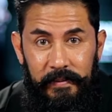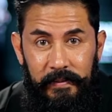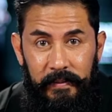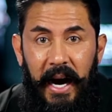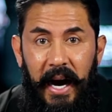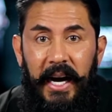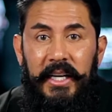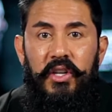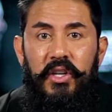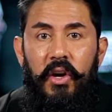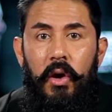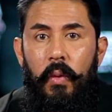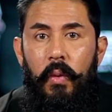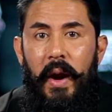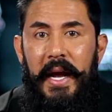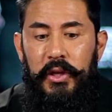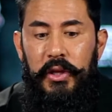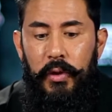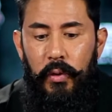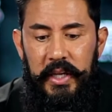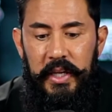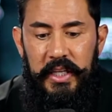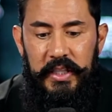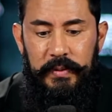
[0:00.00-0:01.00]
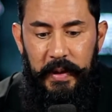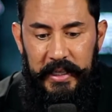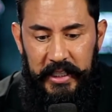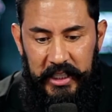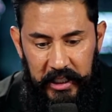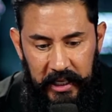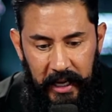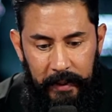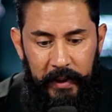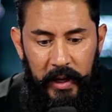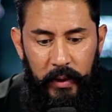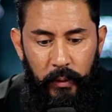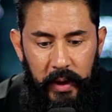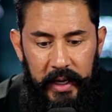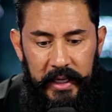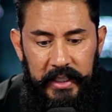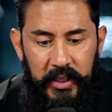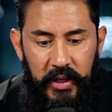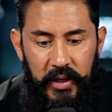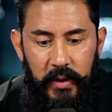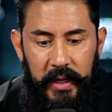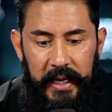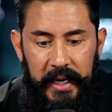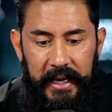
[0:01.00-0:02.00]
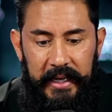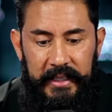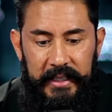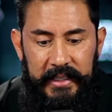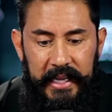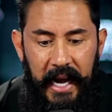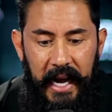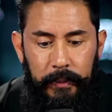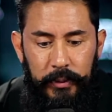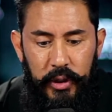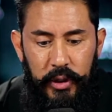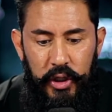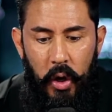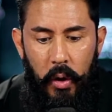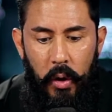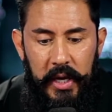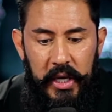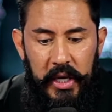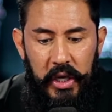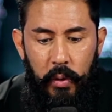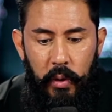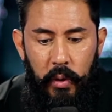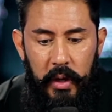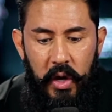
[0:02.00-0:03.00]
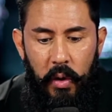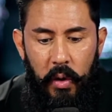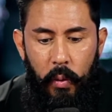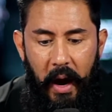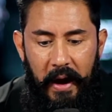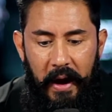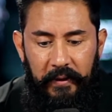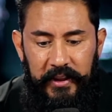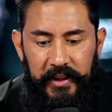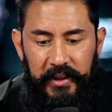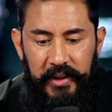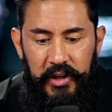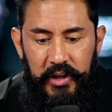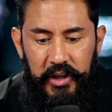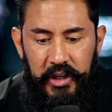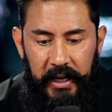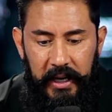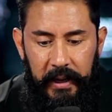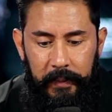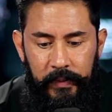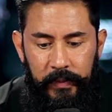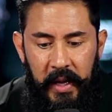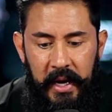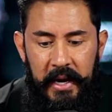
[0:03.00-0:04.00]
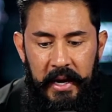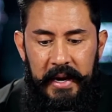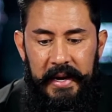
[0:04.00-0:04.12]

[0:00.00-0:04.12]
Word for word: I saw right through this message. I'm going to read it to you again. Stop showing you and your wife at the gym.